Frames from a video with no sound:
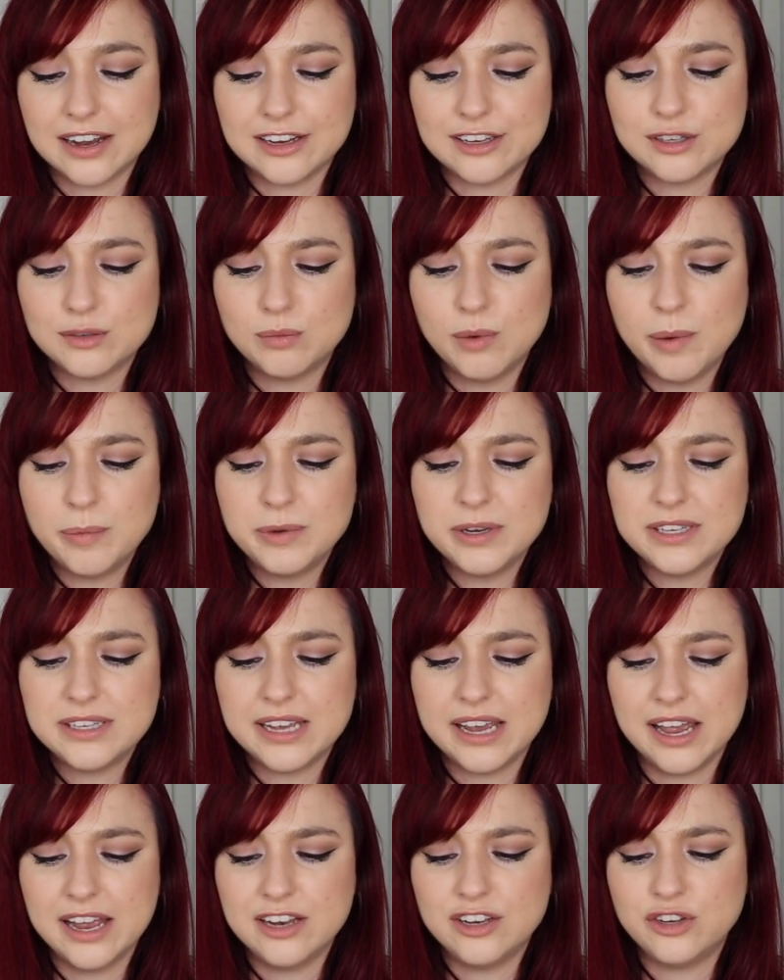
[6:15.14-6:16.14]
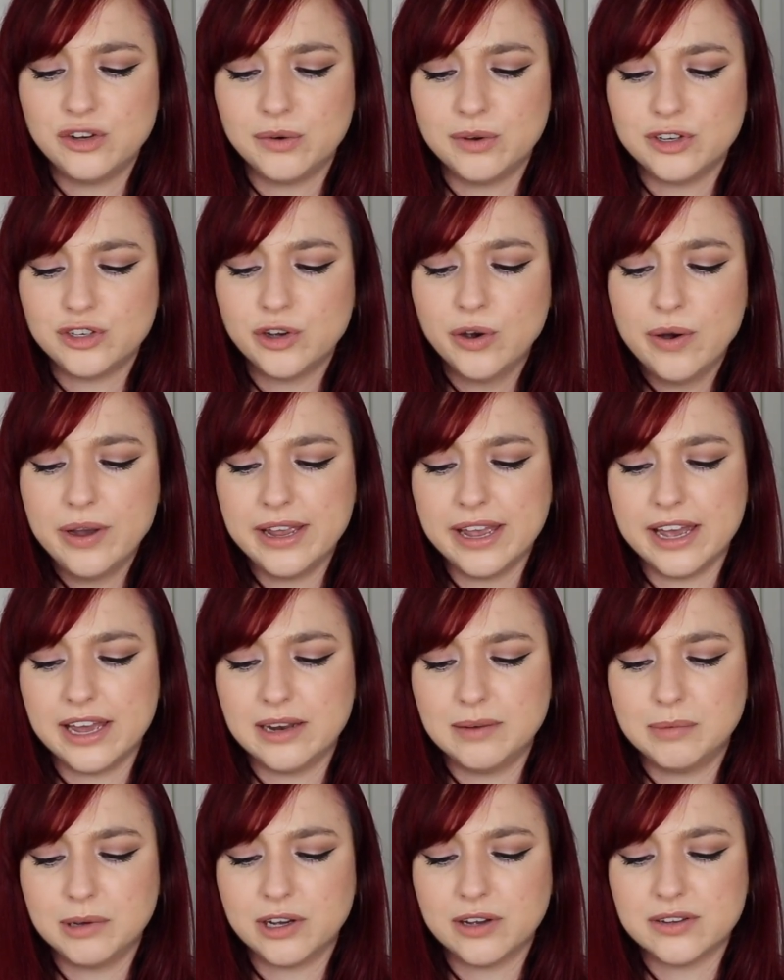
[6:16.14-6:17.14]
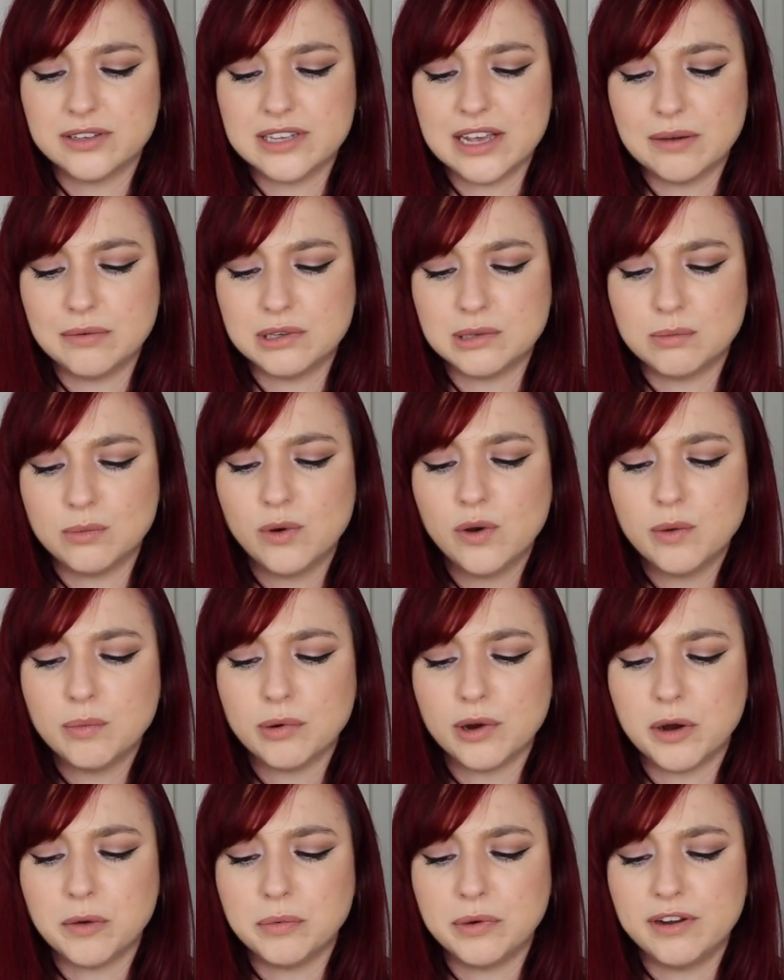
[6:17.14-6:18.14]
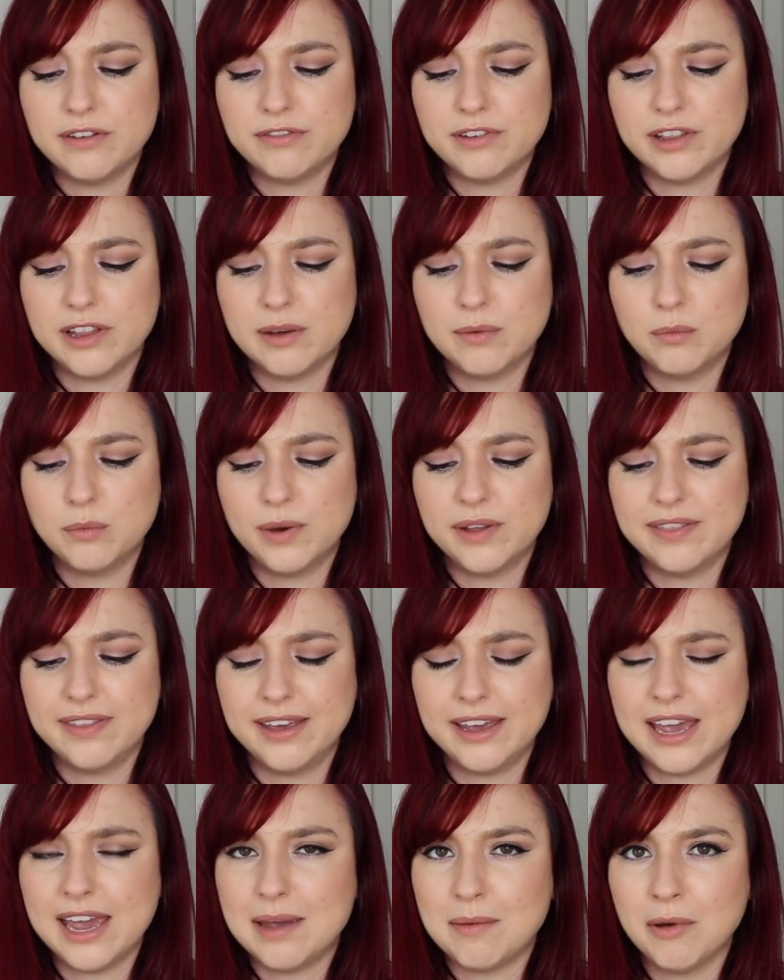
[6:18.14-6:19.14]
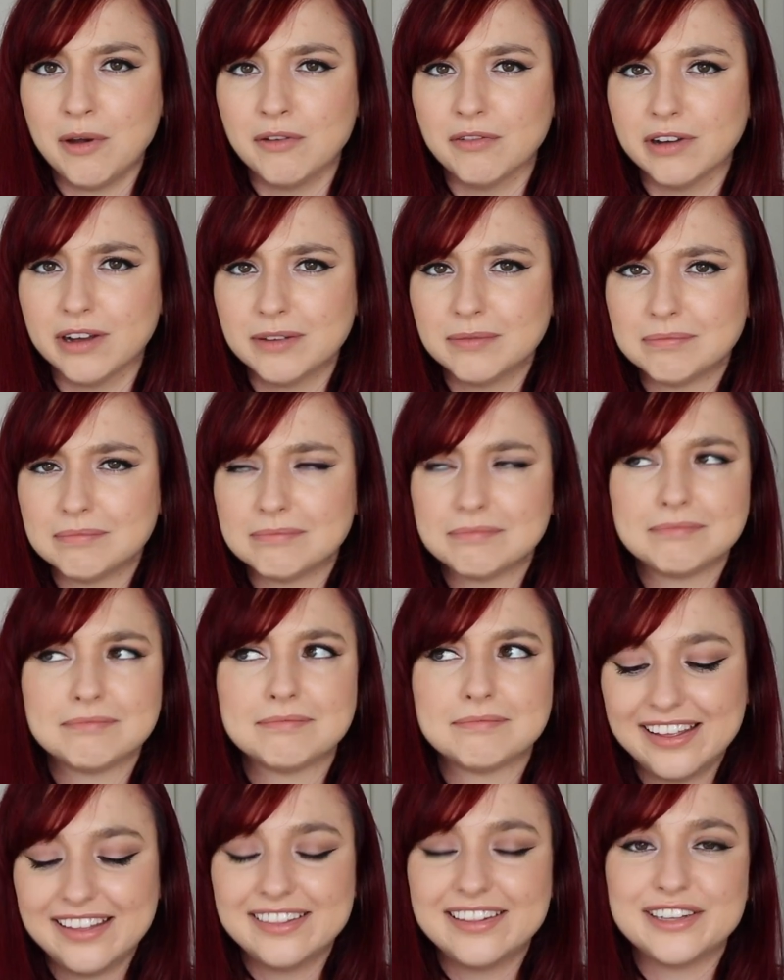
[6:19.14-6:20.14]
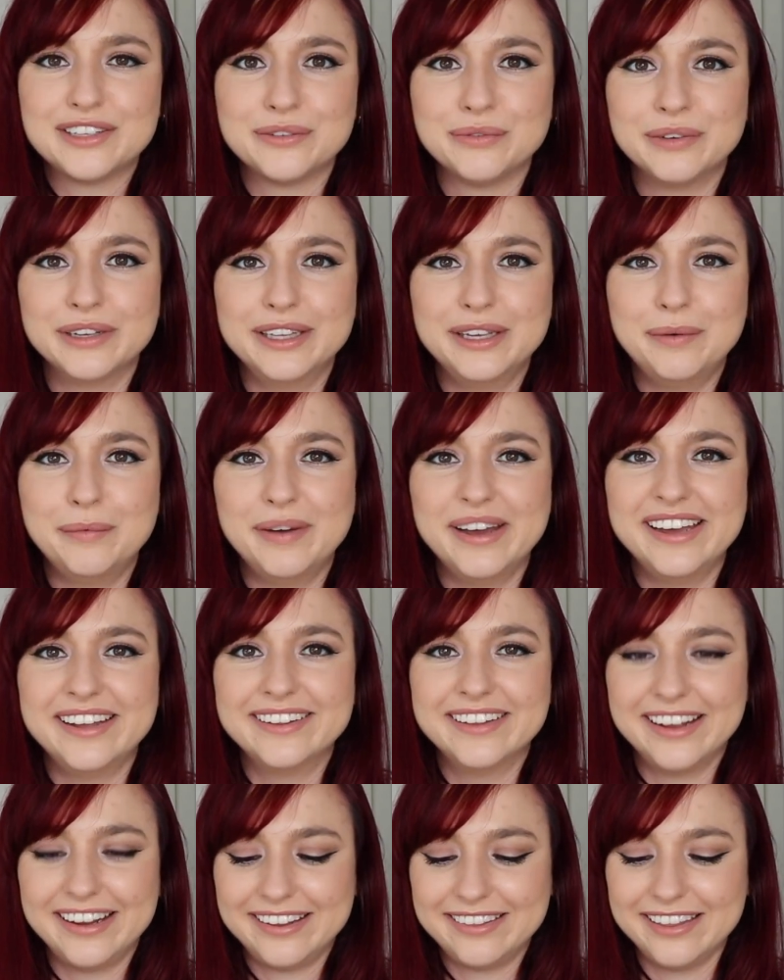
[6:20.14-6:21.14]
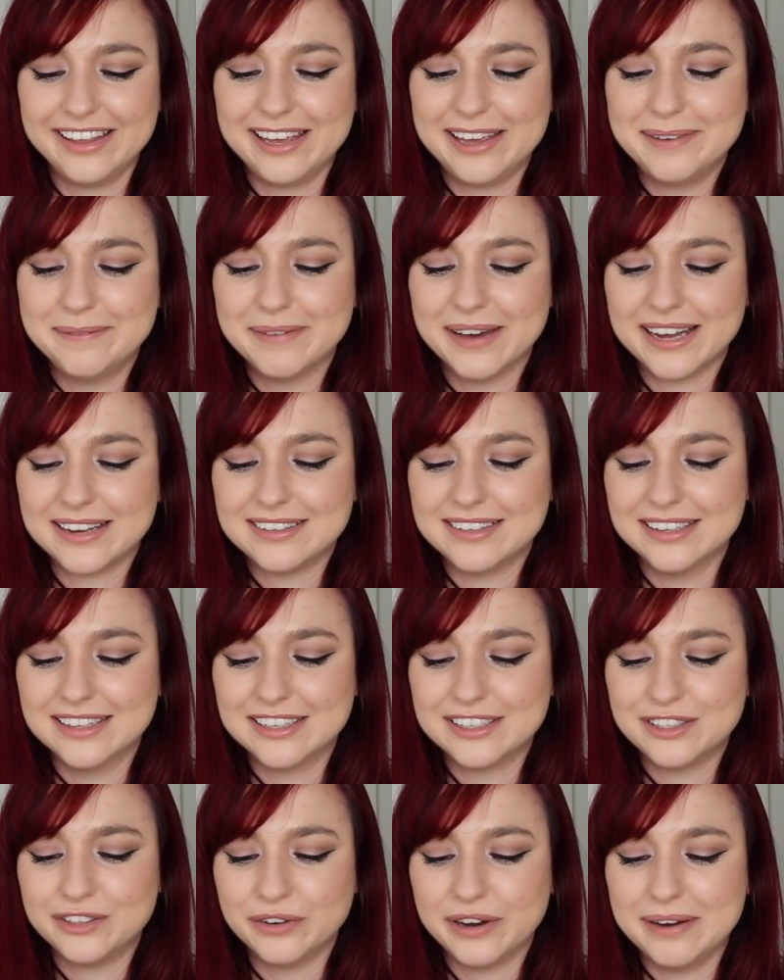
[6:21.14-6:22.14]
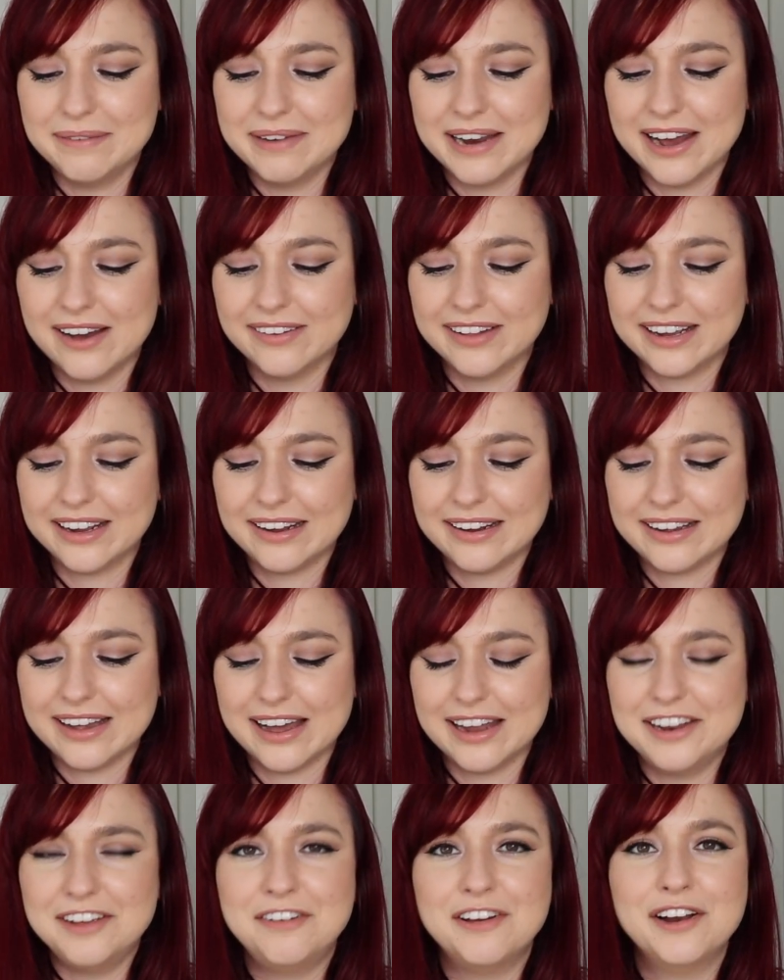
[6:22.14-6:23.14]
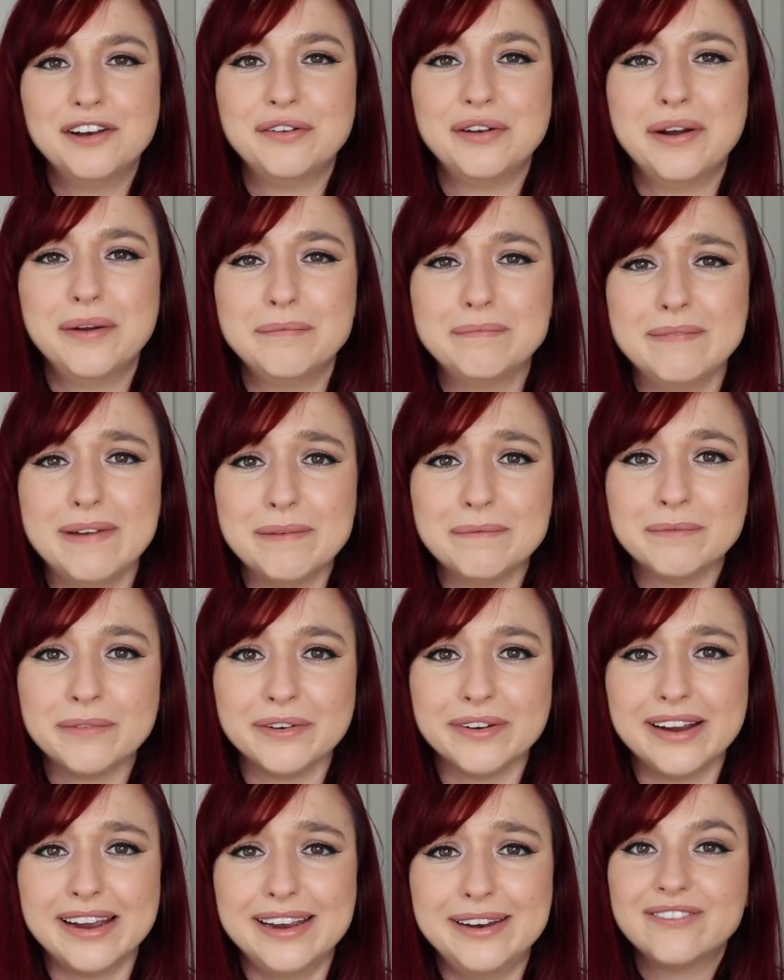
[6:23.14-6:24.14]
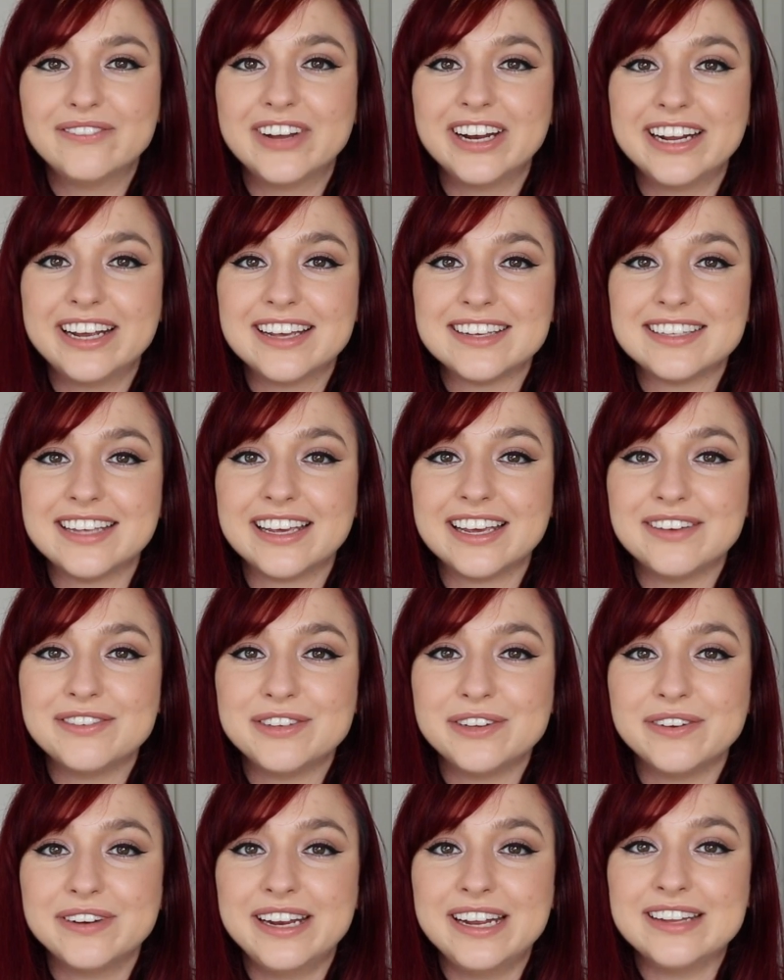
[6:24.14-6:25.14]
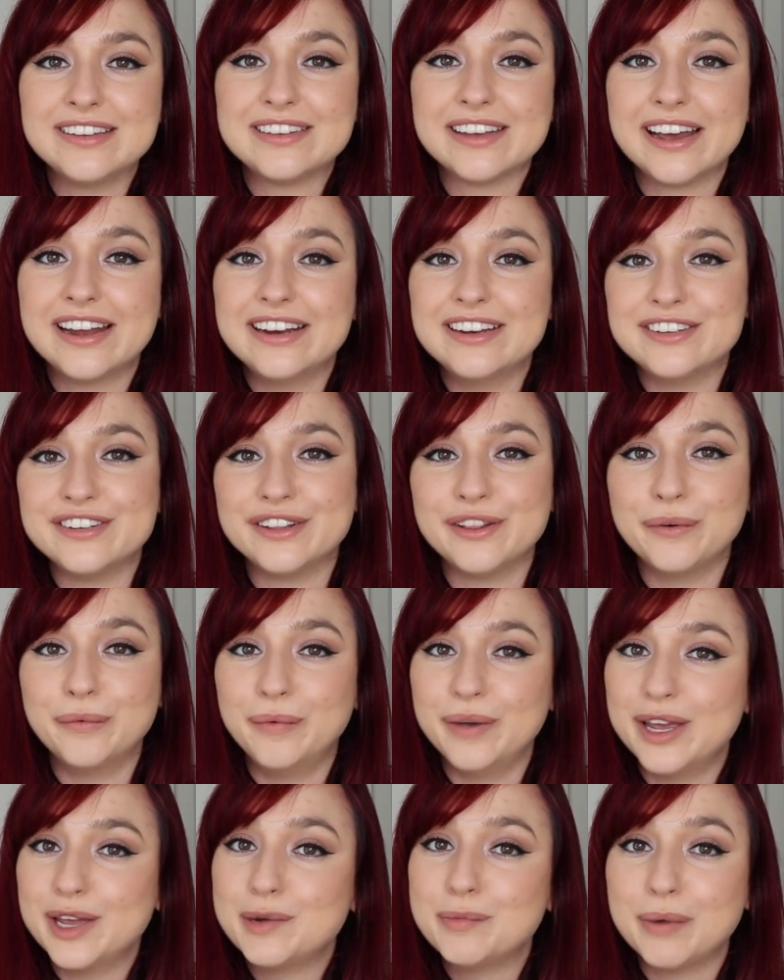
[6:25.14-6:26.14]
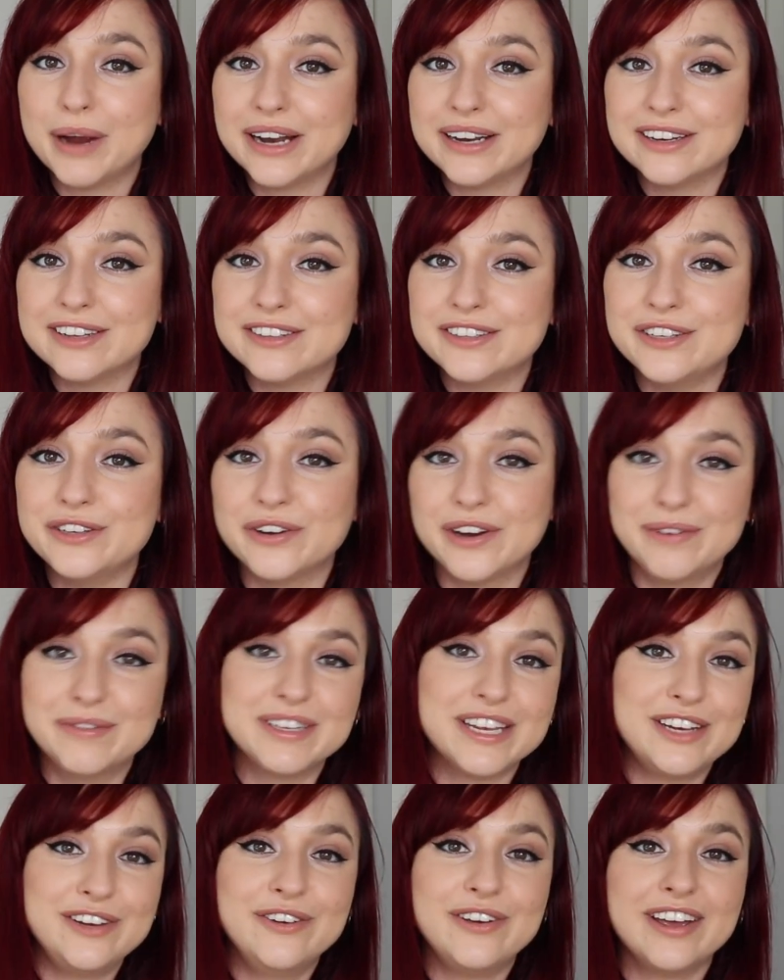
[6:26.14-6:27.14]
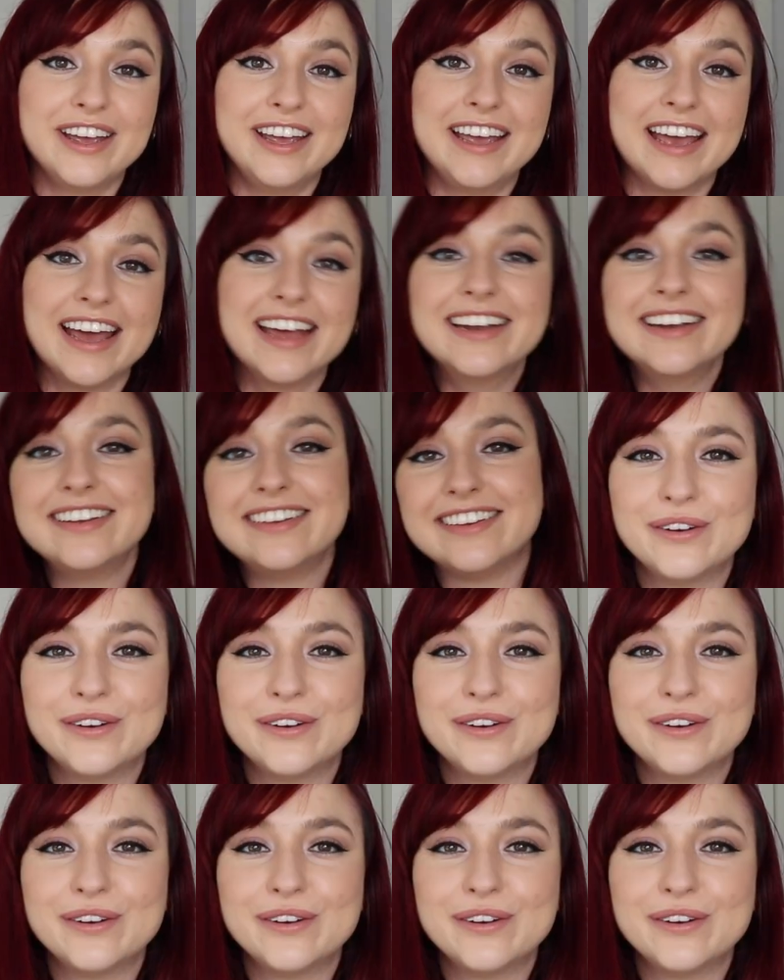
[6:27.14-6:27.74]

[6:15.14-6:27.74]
I swapped its head to a toy head because that was more appropriate for them when they came over. That's really weird, like thinking back to this dream now, like I can't even remember it. But I guess that gives you an insight into the weird pregnancy dreams that you can get.